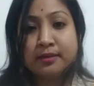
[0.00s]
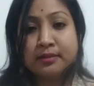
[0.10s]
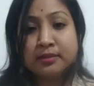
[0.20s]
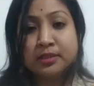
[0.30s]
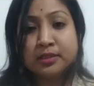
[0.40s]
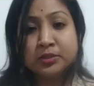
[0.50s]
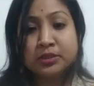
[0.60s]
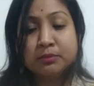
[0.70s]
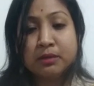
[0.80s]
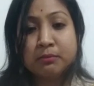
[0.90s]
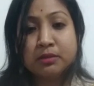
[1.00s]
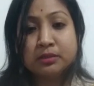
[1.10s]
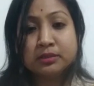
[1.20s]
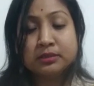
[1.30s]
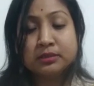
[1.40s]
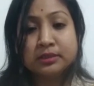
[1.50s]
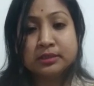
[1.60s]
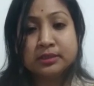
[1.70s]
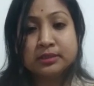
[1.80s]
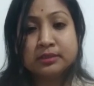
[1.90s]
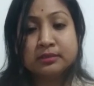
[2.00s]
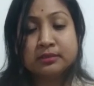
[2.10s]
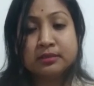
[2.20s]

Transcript: the relationship among teachers,